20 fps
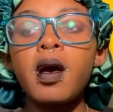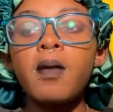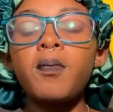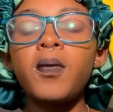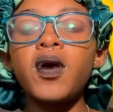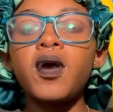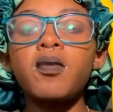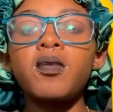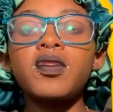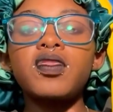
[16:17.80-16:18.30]

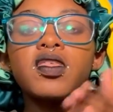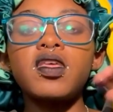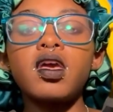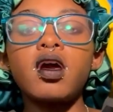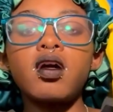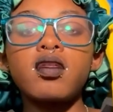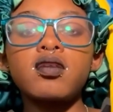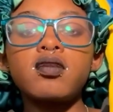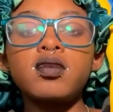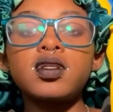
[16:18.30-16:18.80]
But with the
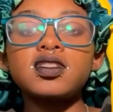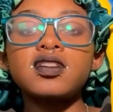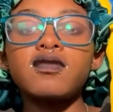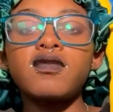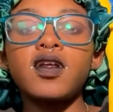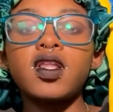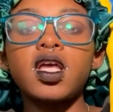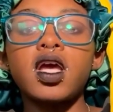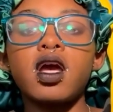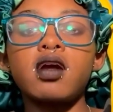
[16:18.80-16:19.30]
other ones, I
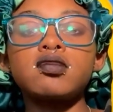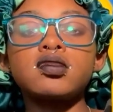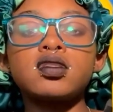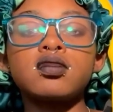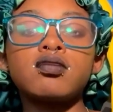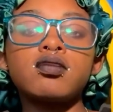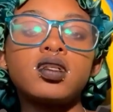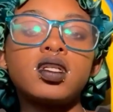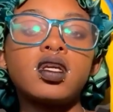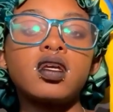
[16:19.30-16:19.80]
felt like I was
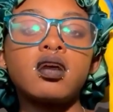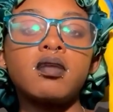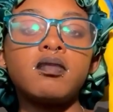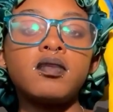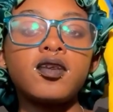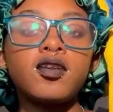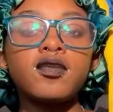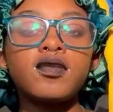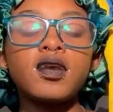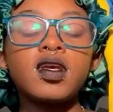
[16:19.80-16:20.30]
reading a
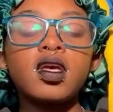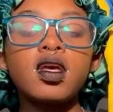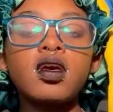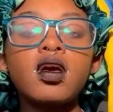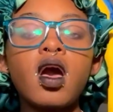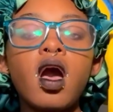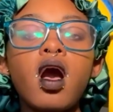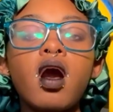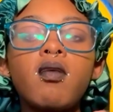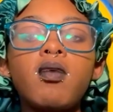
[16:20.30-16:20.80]
movie,
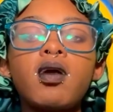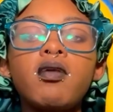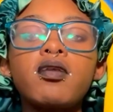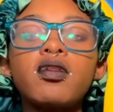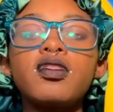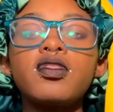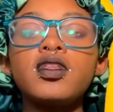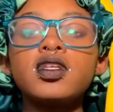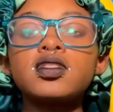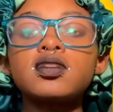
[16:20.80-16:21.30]
but
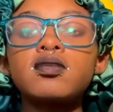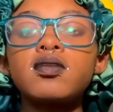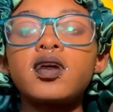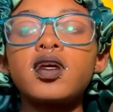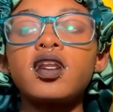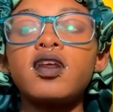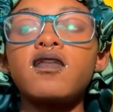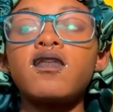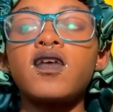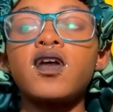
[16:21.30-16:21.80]
with this
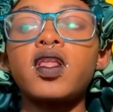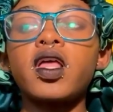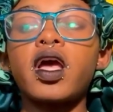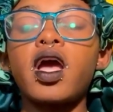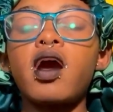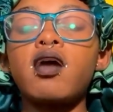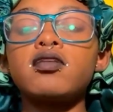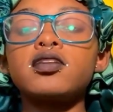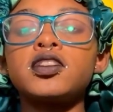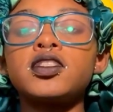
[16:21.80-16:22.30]
one, I felt like
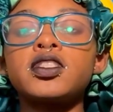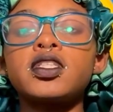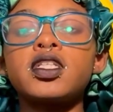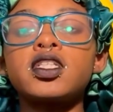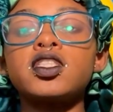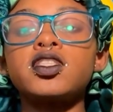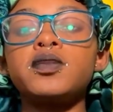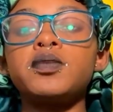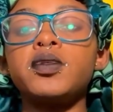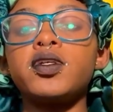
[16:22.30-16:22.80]
I was just
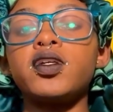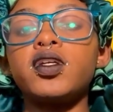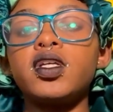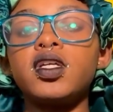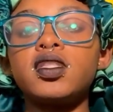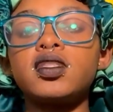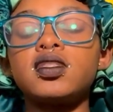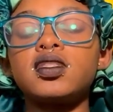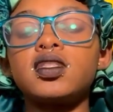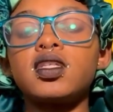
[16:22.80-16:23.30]

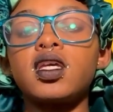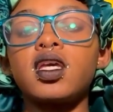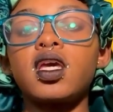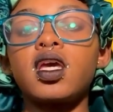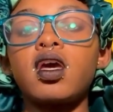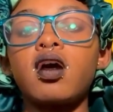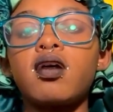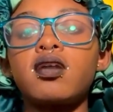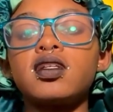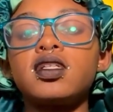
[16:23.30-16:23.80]
experiencing
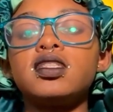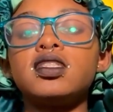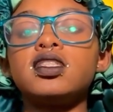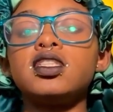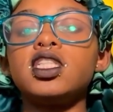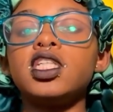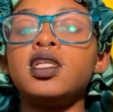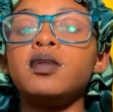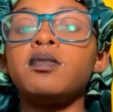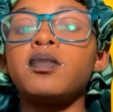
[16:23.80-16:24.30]
it on a
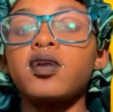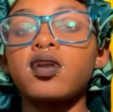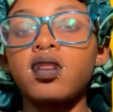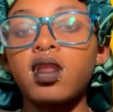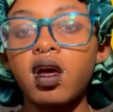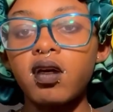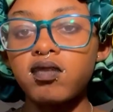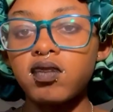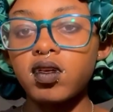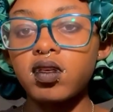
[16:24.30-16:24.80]
deeper
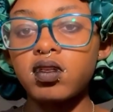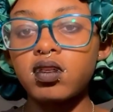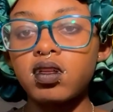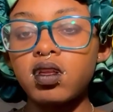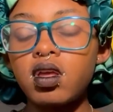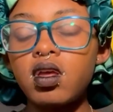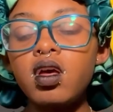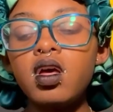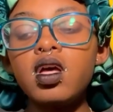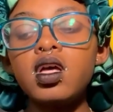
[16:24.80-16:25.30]
level.
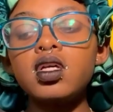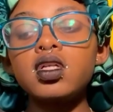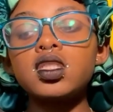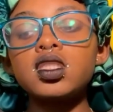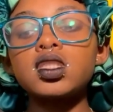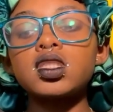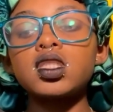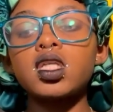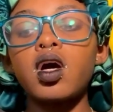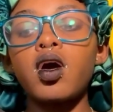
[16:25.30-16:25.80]

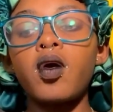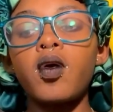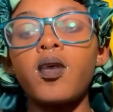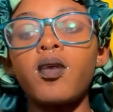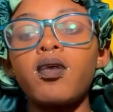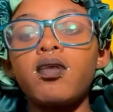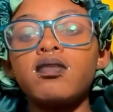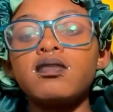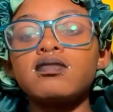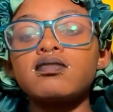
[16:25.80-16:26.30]

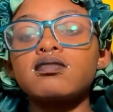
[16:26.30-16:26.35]
So